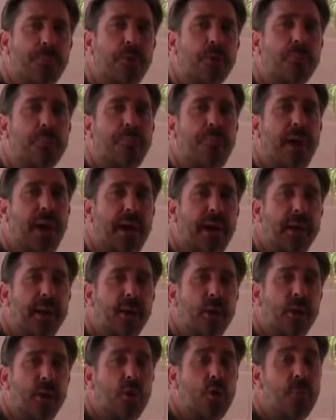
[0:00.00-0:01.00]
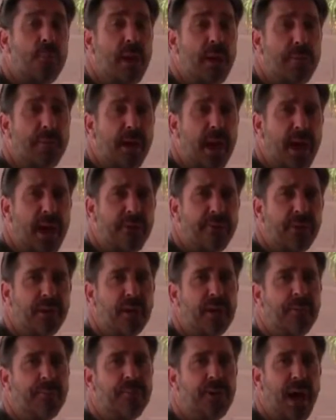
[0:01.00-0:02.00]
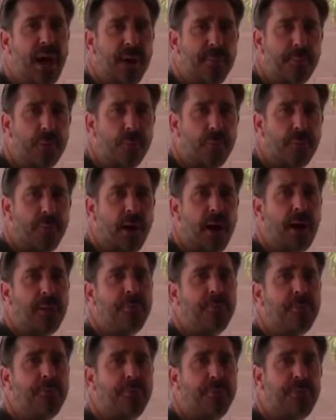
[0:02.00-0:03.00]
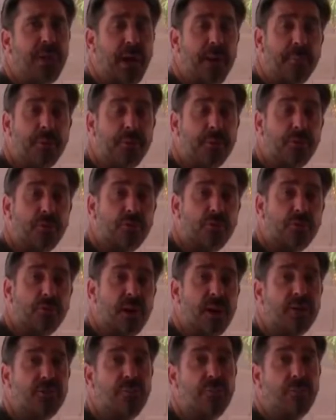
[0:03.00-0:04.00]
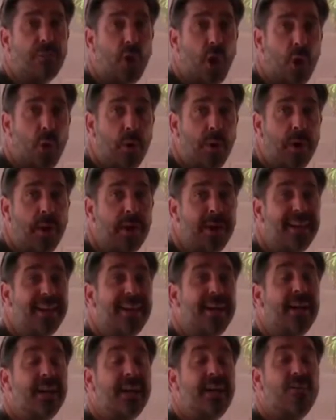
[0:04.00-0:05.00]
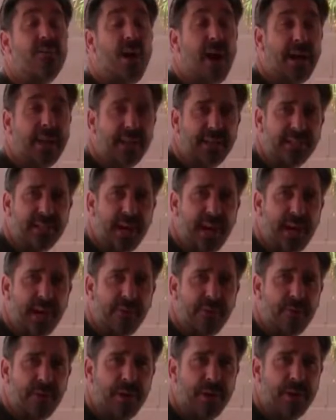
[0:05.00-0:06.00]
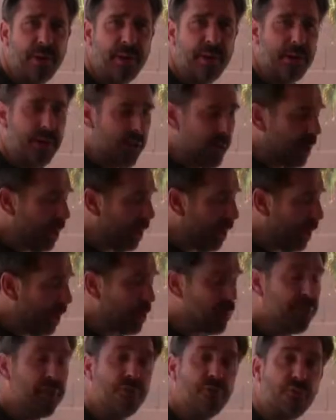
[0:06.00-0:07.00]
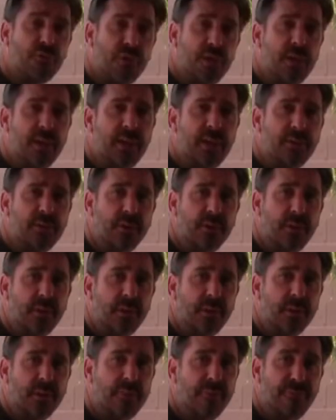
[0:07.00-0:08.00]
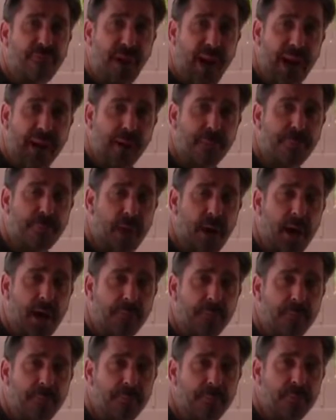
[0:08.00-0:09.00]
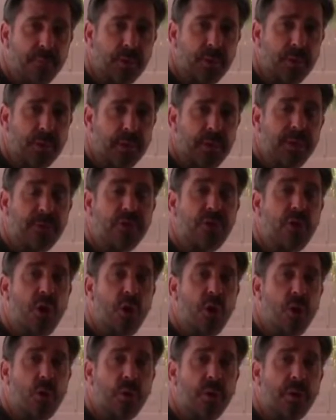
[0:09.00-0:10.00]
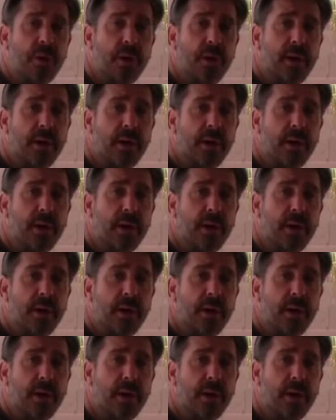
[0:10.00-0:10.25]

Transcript: your pet who may be having abdominal problems, abdominal distress, bloating, chronic diarrhea. This really is a lymphatic problem. It's known